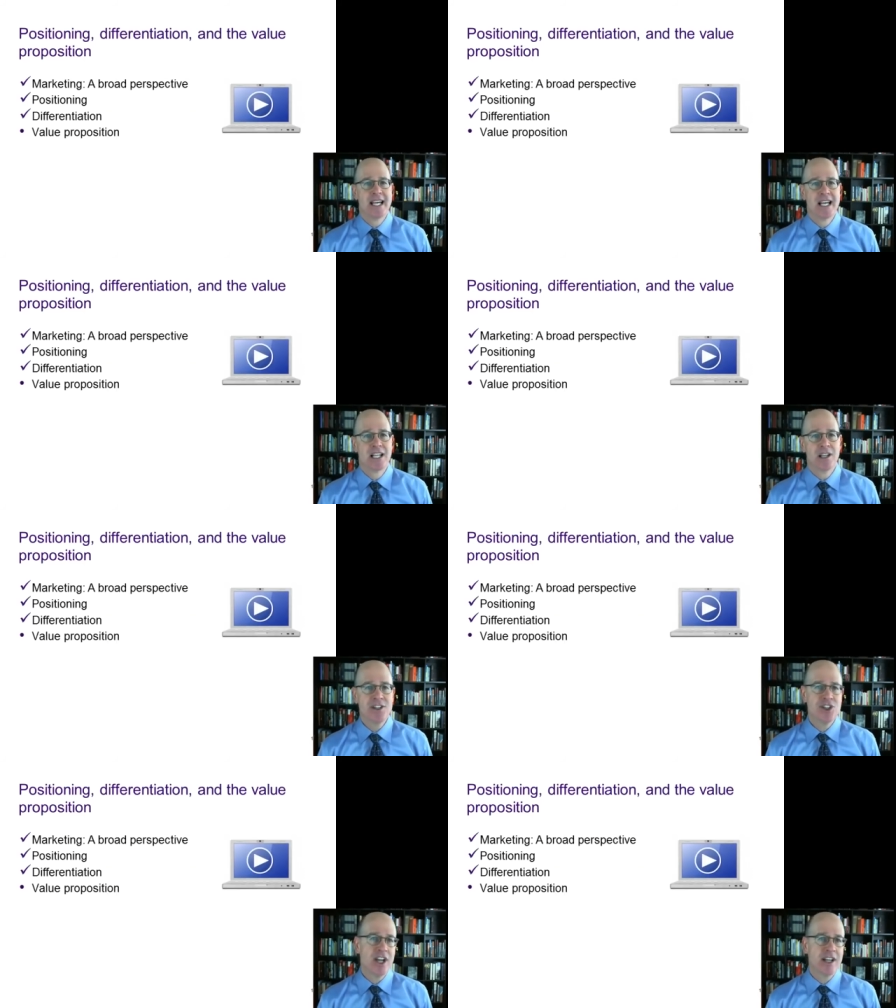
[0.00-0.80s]
Let's
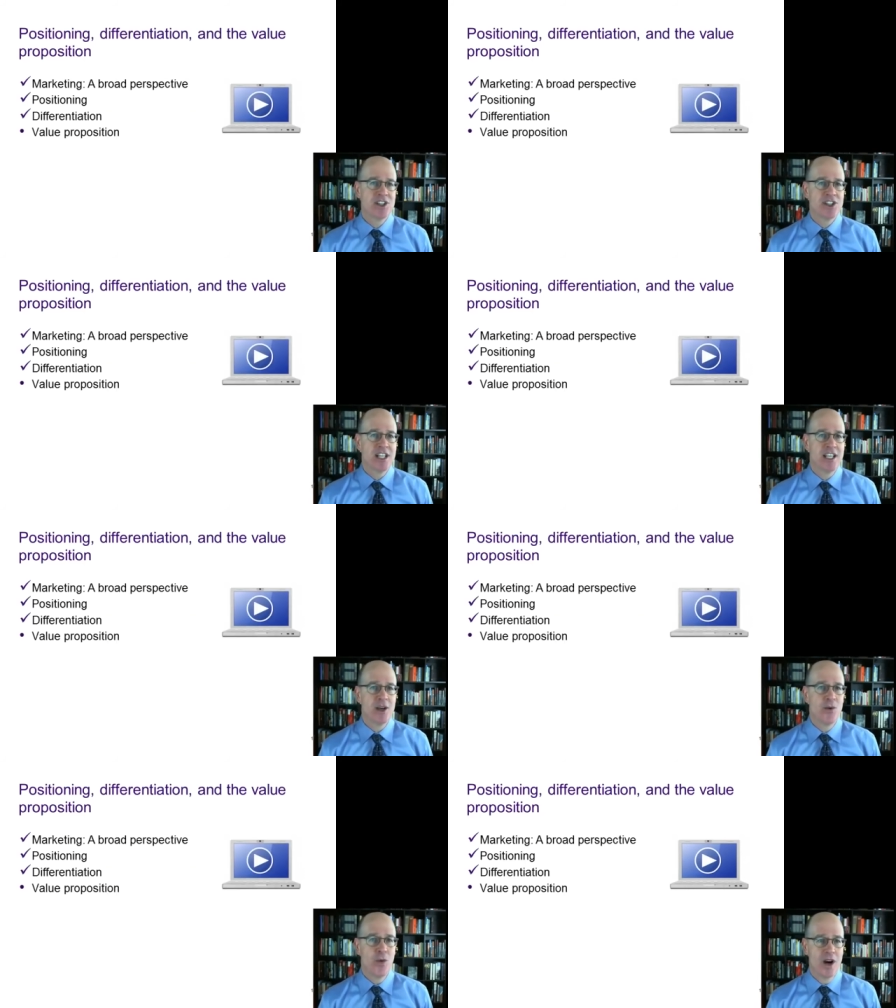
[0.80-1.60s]
check to see
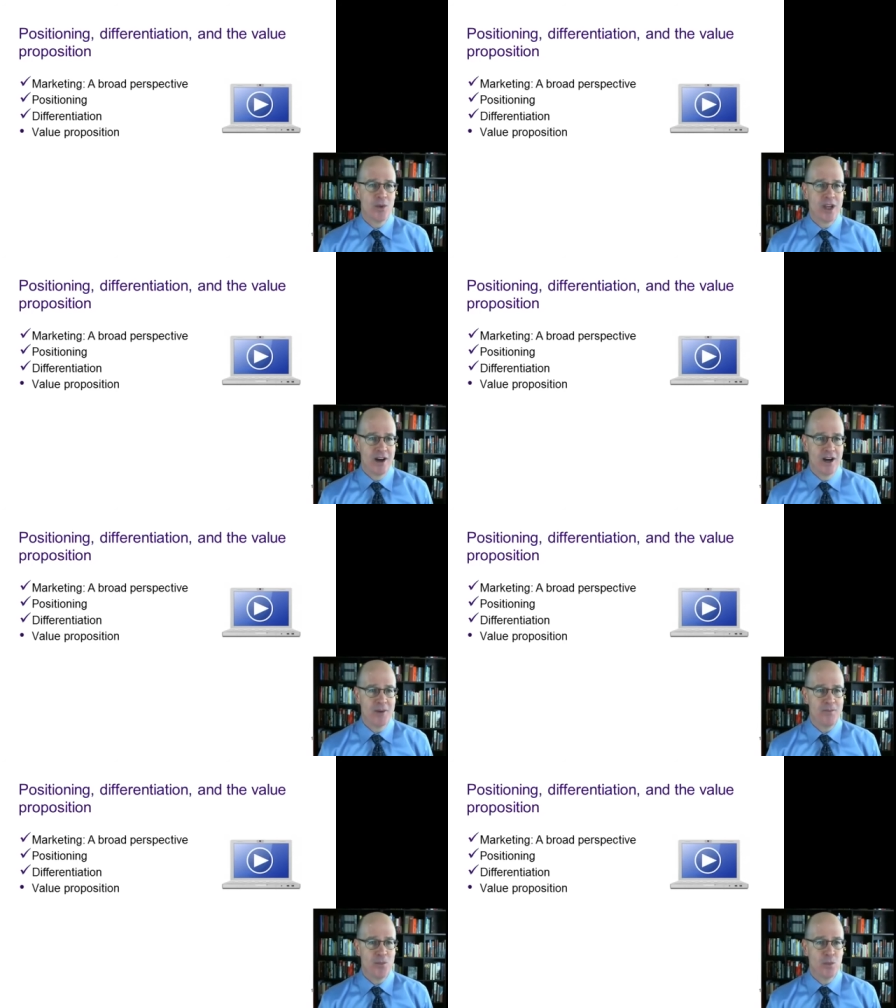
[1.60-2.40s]
where we are.
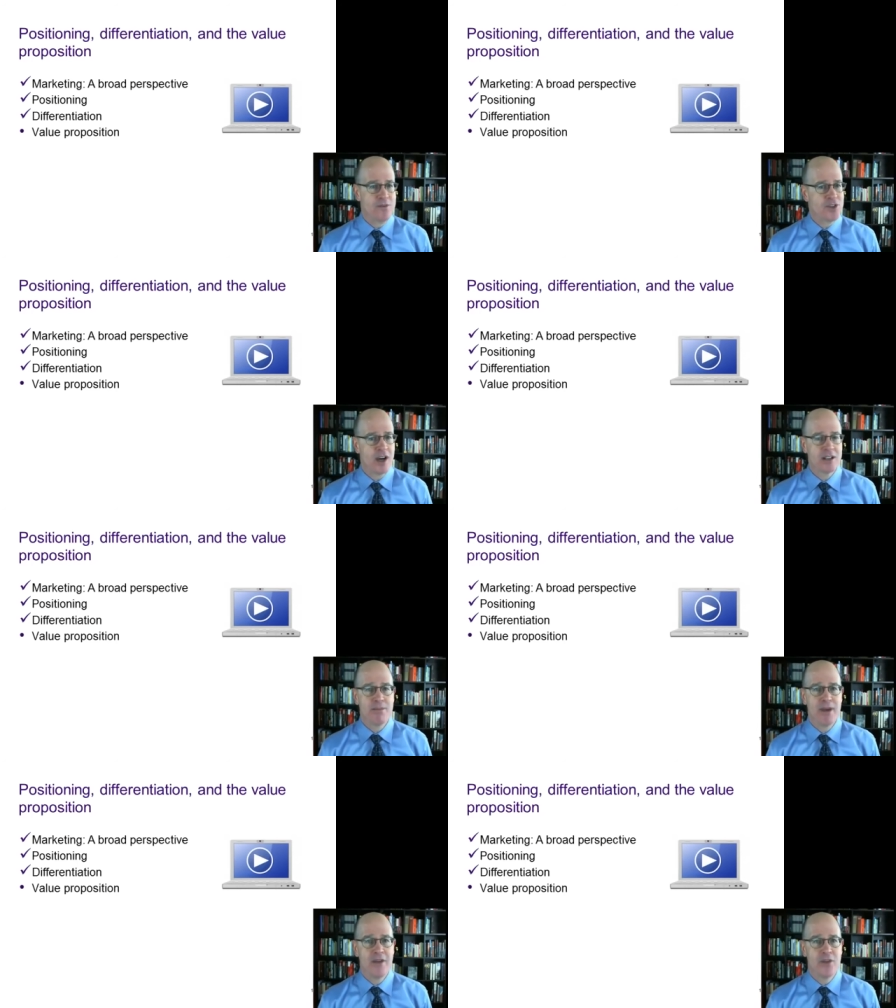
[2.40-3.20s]
We've talked
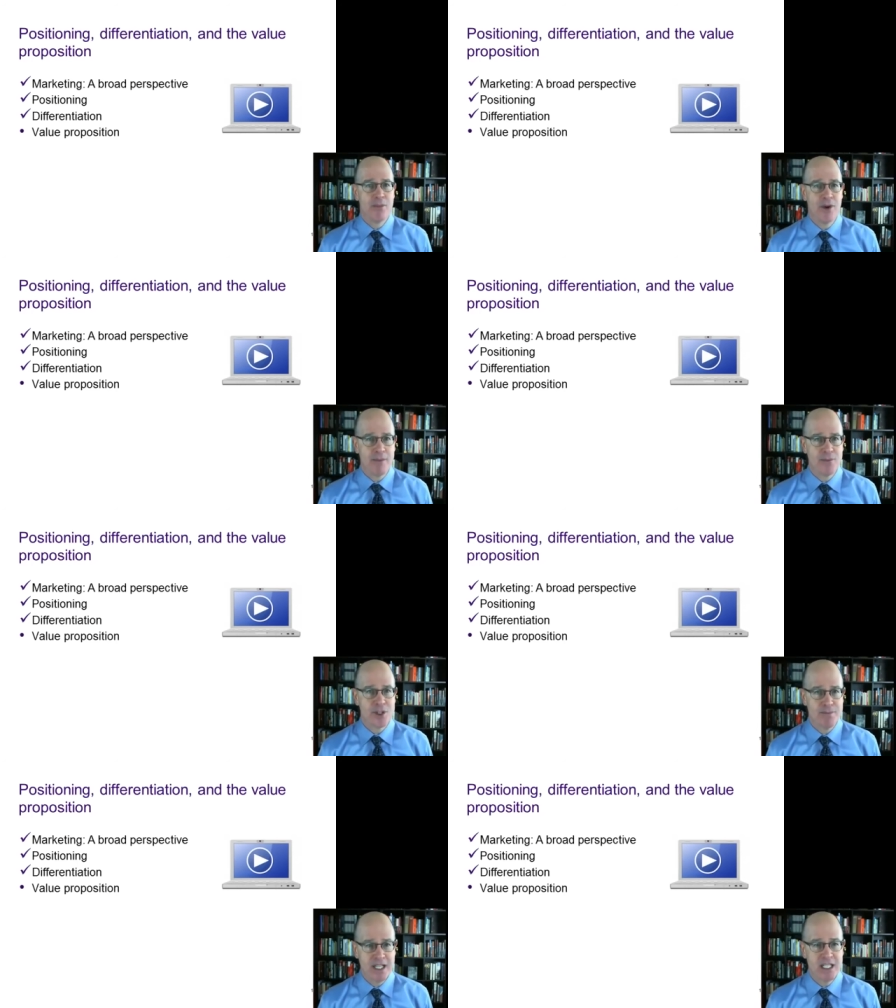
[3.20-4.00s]
about the broad
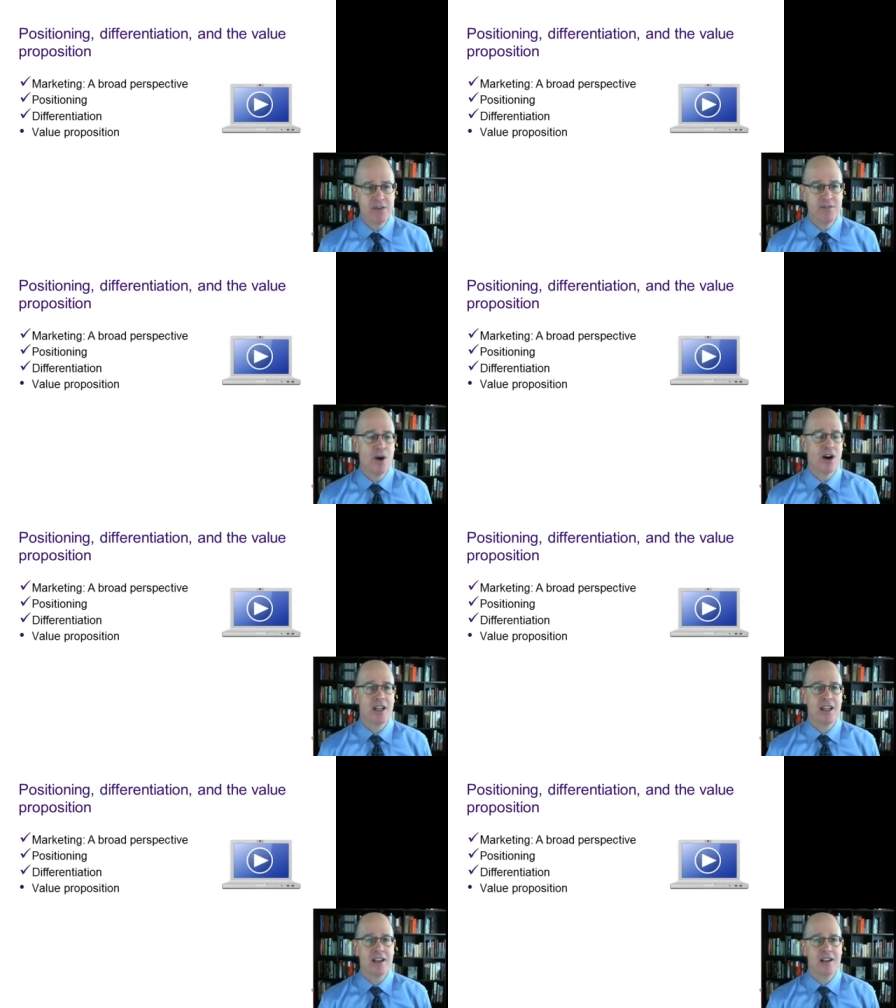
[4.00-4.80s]
perspective of
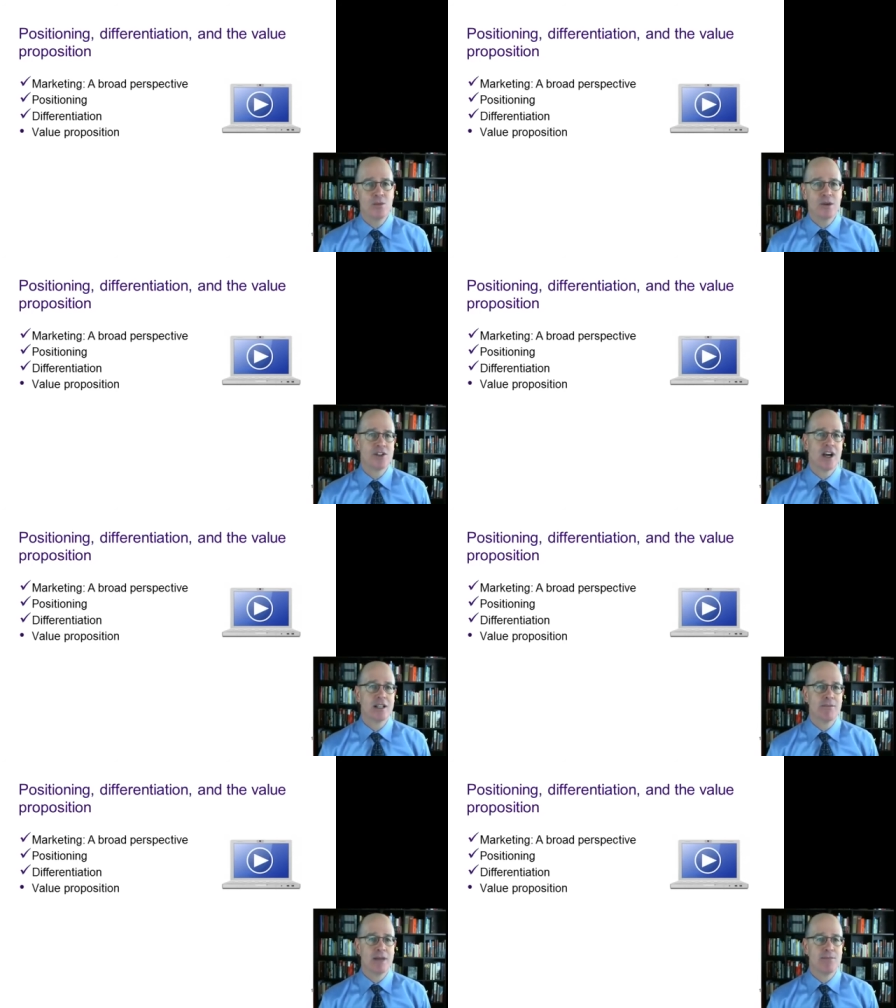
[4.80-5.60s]
marketing. We've talked
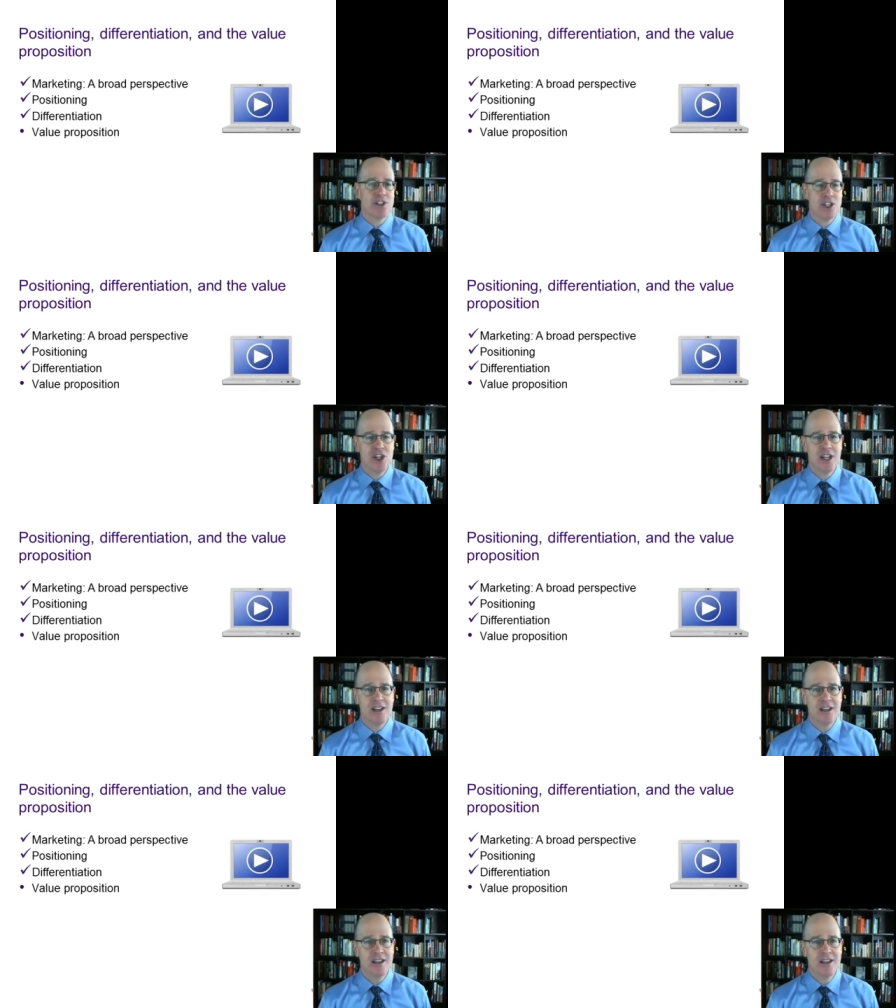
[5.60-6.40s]
about
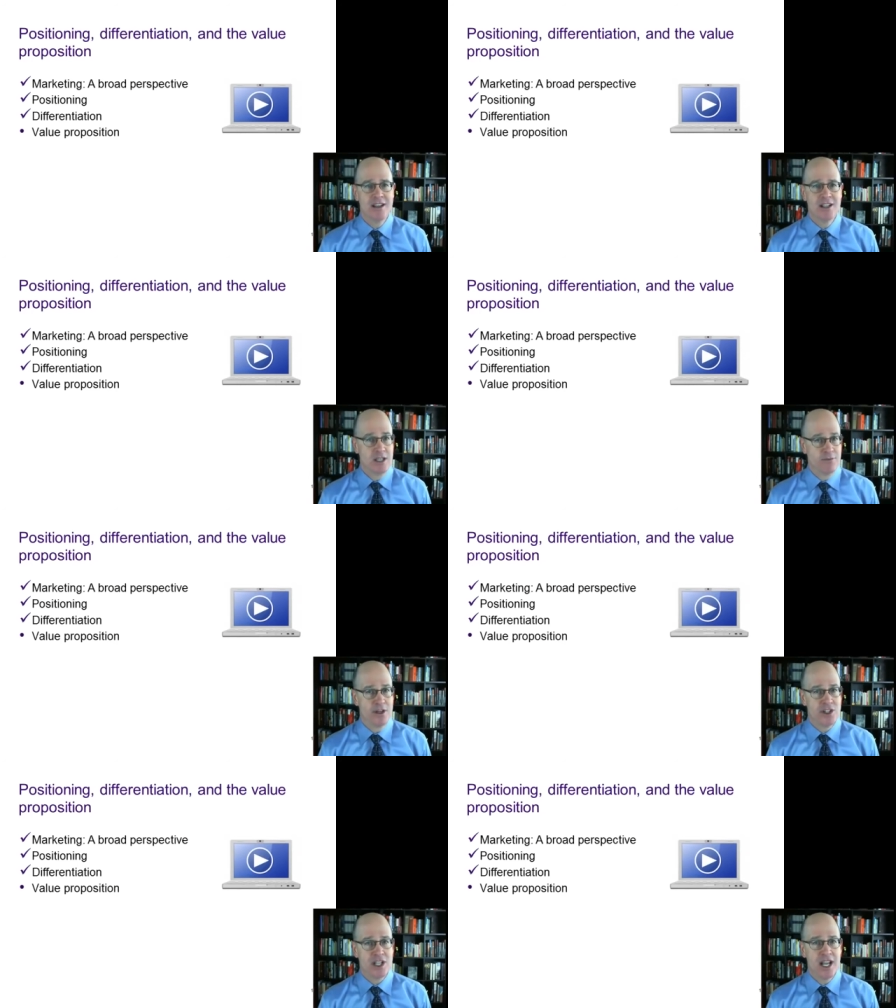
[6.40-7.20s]
positioning,
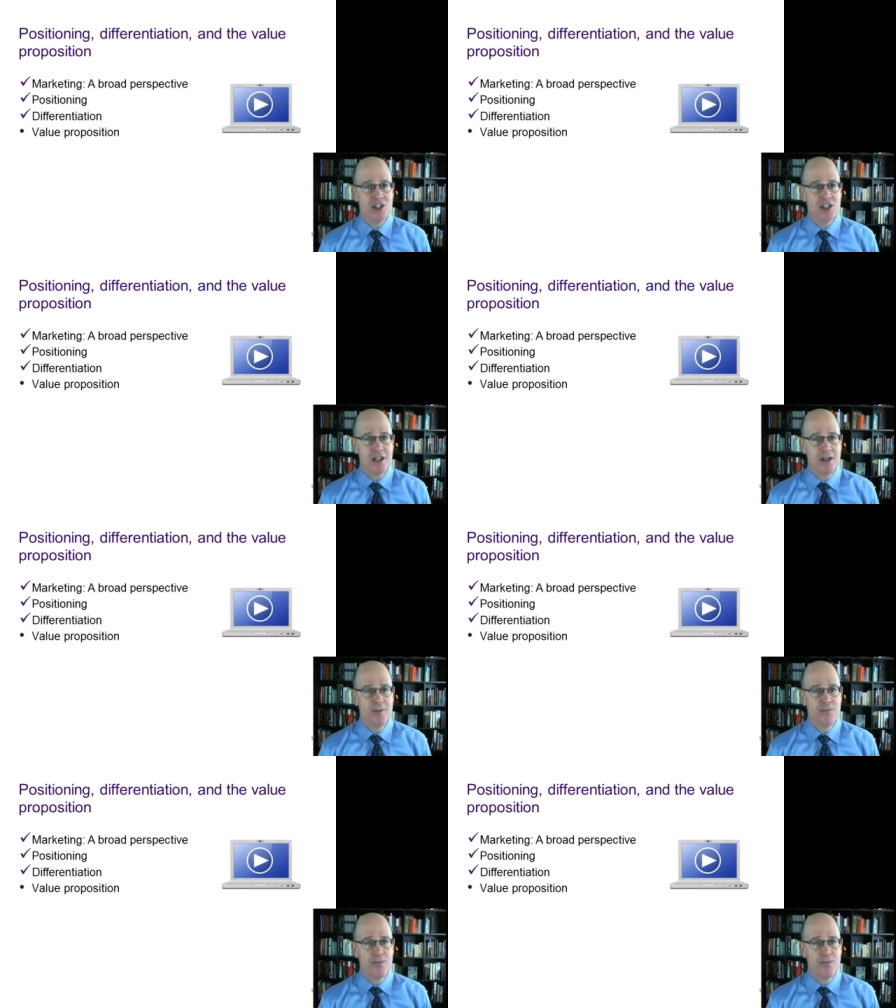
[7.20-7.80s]
differentiation.